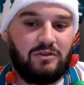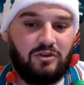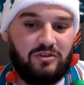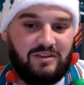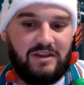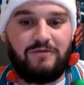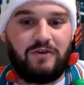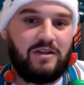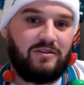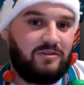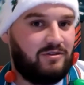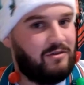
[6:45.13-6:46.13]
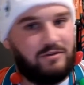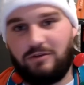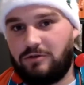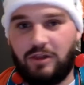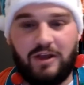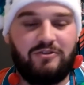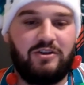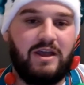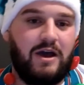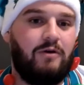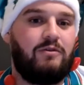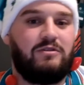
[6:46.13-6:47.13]
Your defense clutching
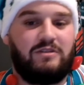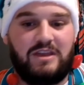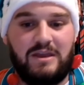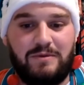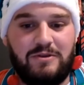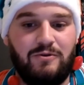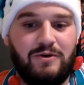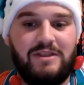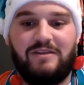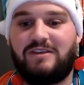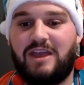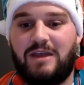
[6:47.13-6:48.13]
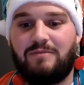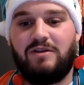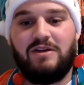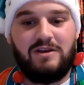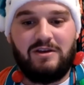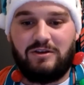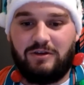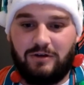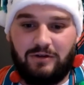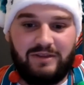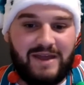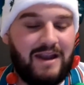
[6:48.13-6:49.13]
out, keeping you in this game, you
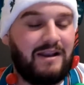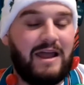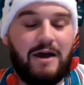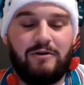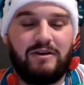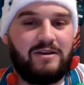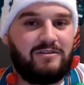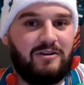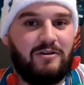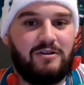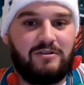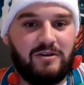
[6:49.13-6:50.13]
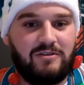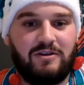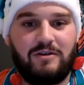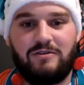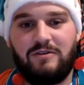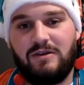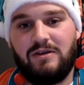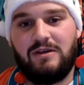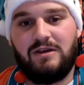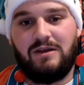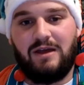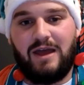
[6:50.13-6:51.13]
know, not allowing necessarily touchdowns.
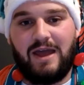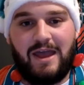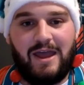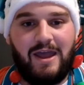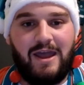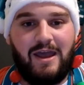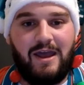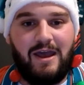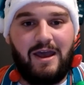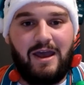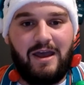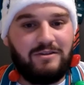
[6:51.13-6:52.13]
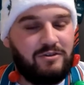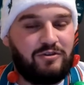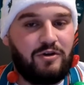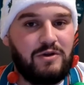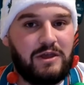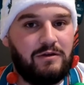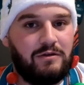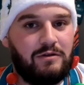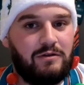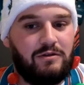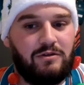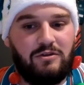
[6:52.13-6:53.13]
And you choke it.
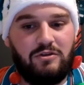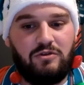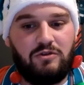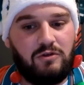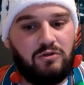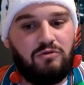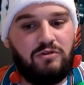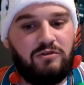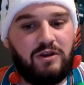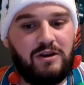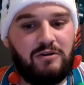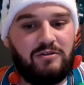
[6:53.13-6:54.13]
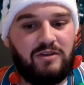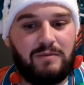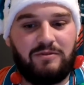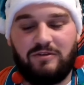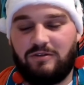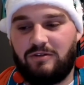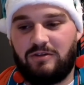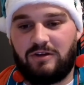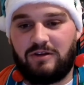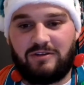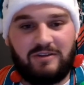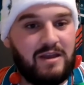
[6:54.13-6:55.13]
Throw 3 straight interceptions. The
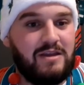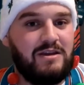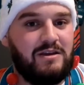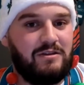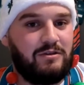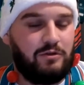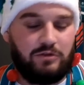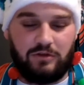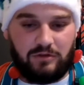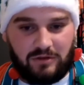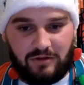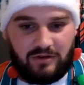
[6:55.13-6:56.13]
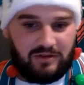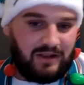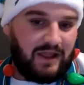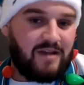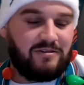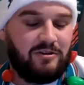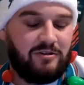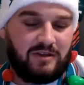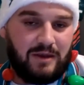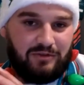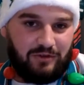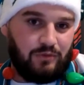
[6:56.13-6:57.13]
Gesicki, the last
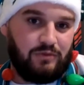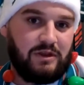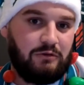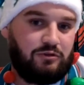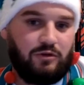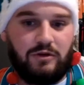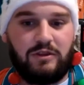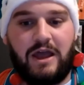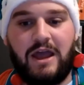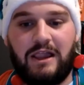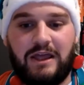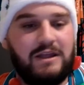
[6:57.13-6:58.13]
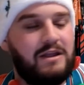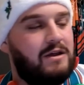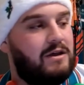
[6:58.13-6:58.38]
interception, the one that was shown on the highlight,